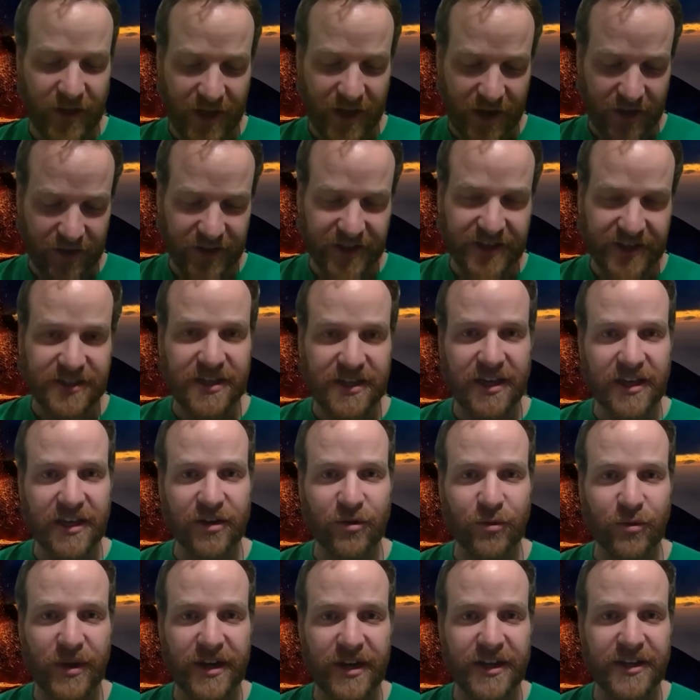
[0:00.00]
at least he can
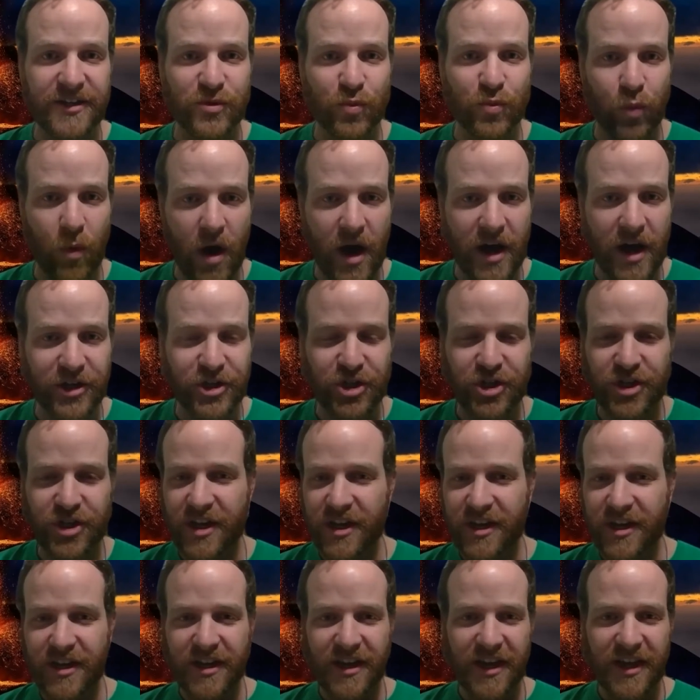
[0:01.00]
read his watch.
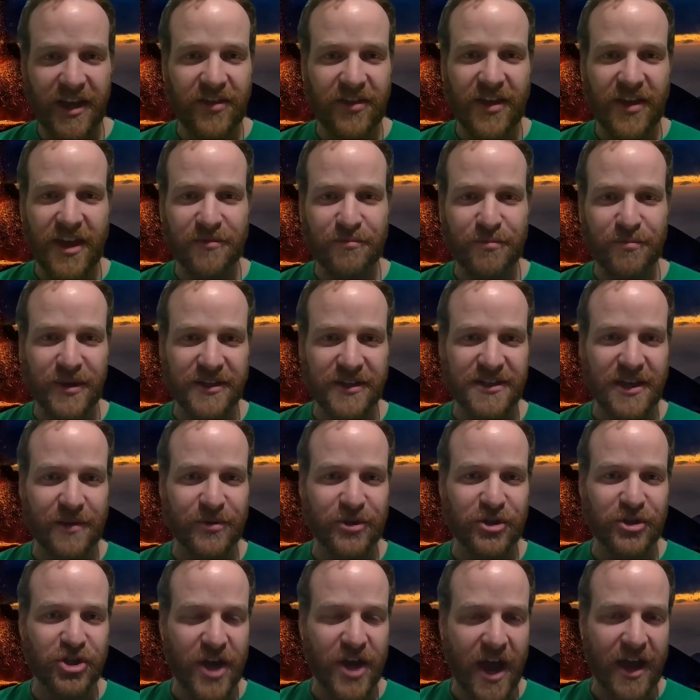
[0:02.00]
He mm. then picks up a
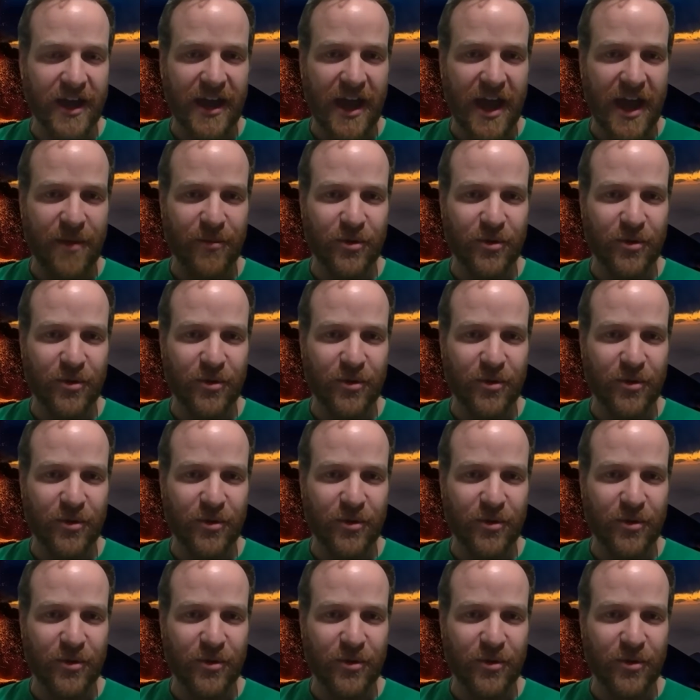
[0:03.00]
jackhammer